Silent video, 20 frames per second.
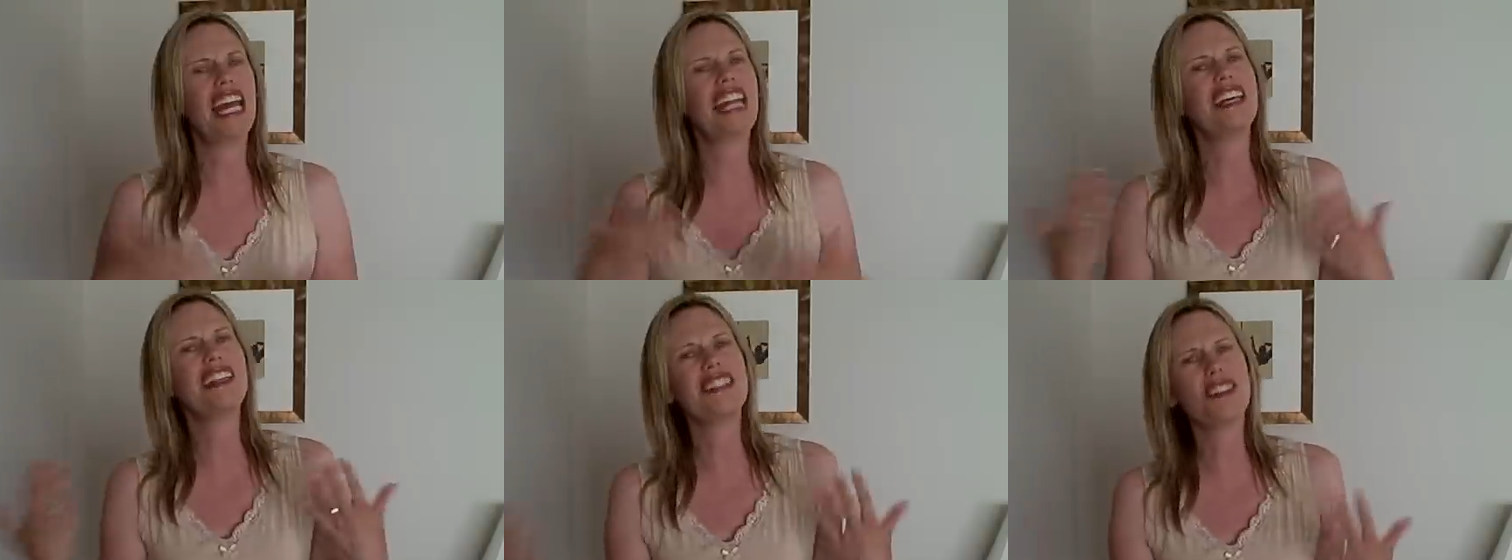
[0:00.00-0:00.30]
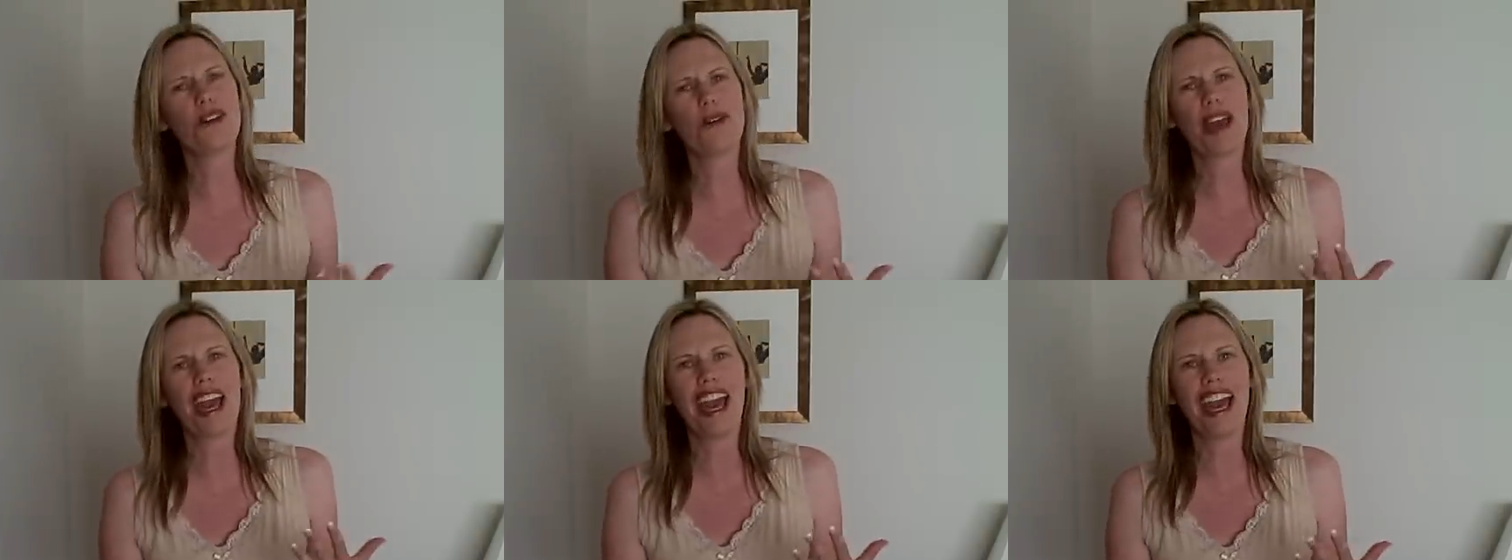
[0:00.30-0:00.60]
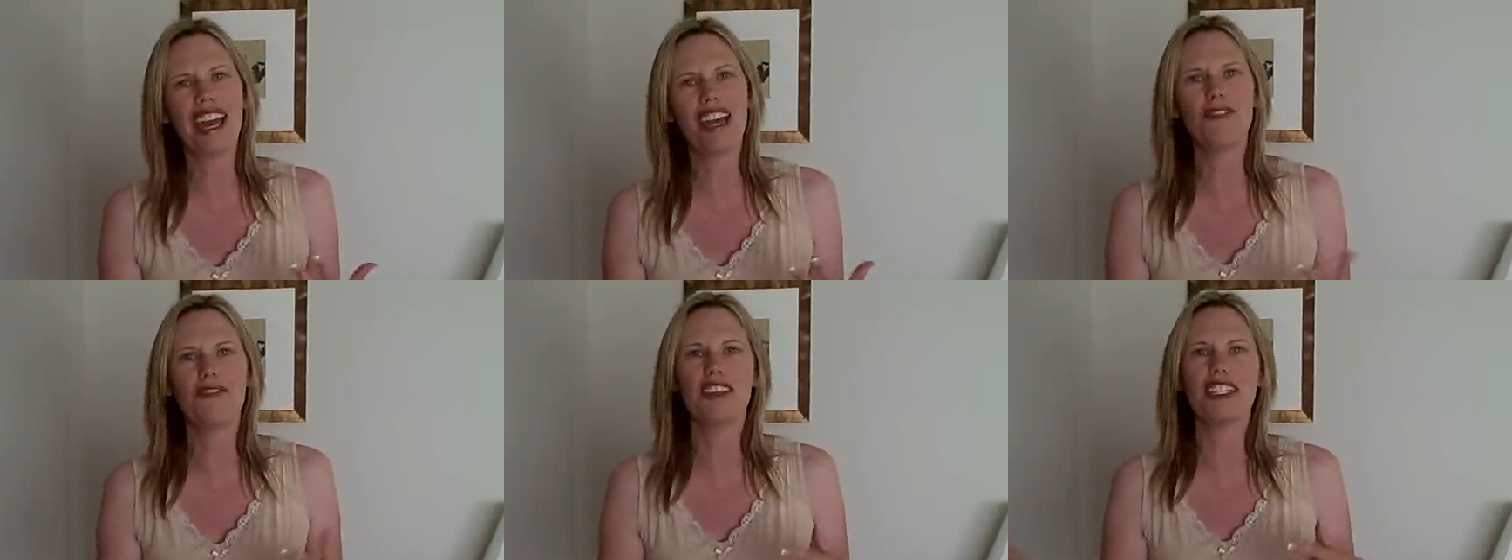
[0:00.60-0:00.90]
And it's
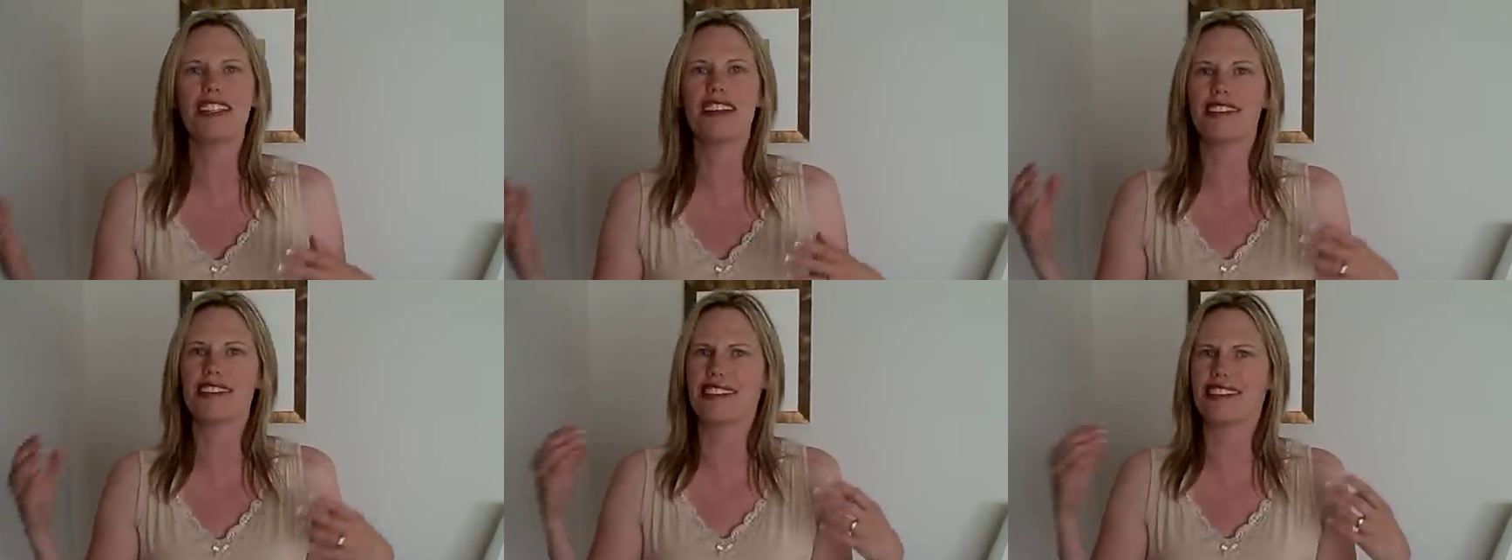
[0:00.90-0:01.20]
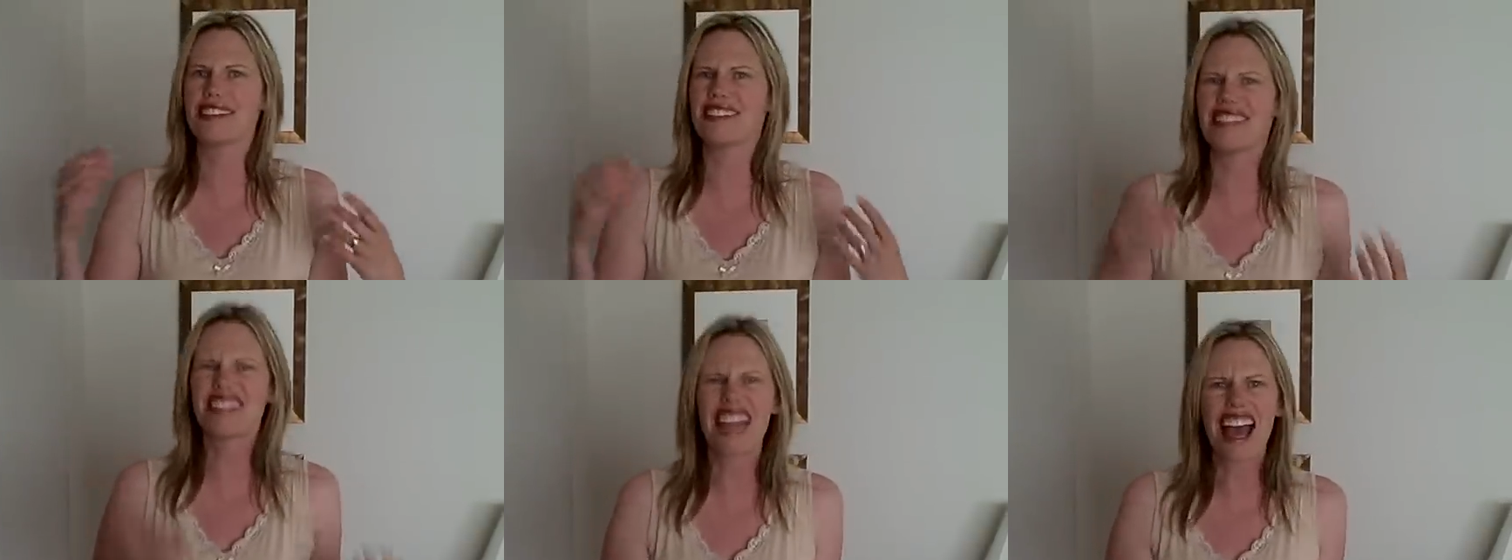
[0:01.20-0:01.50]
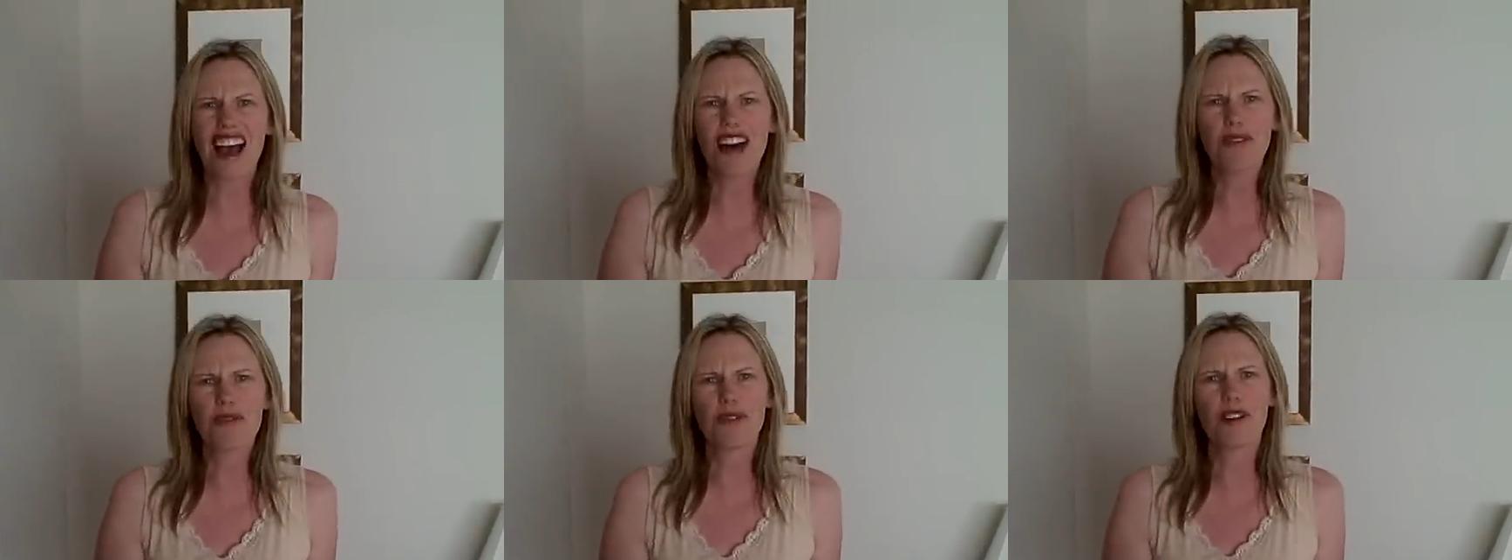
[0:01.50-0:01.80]
okay if it doesn't sound